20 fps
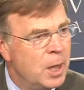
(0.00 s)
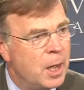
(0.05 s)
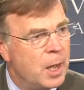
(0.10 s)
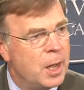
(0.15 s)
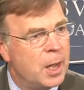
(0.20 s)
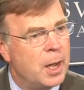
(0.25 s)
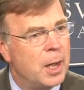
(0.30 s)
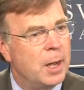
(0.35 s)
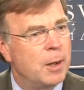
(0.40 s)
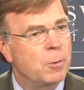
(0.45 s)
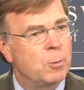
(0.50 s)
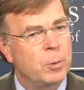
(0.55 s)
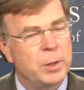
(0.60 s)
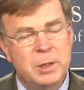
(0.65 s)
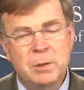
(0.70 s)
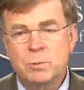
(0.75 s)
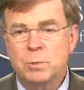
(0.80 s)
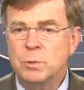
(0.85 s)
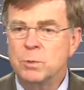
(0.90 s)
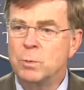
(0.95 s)

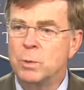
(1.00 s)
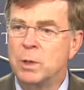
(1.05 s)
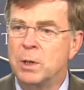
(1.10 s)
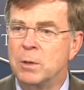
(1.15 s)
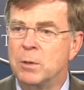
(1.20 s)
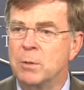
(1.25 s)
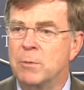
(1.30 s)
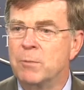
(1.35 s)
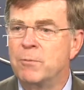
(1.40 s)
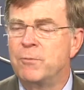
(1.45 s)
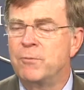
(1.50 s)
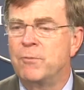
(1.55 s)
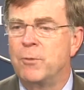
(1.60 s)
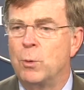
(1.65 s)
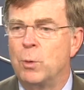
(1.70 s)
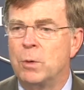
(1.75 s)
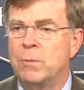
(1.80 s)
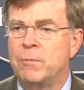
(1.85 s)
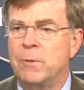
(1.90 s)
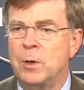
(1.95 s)
Reese was one of the
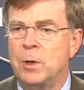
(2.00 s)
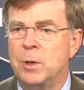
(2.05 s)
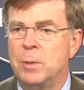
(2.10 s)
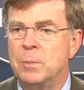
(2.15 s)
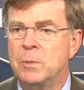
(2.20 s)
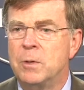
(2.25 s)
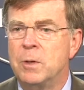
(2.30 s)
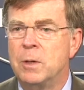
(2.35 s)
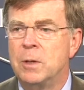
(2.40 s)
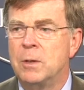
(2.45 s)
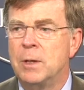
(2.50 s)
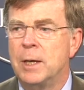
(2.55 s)
4 firms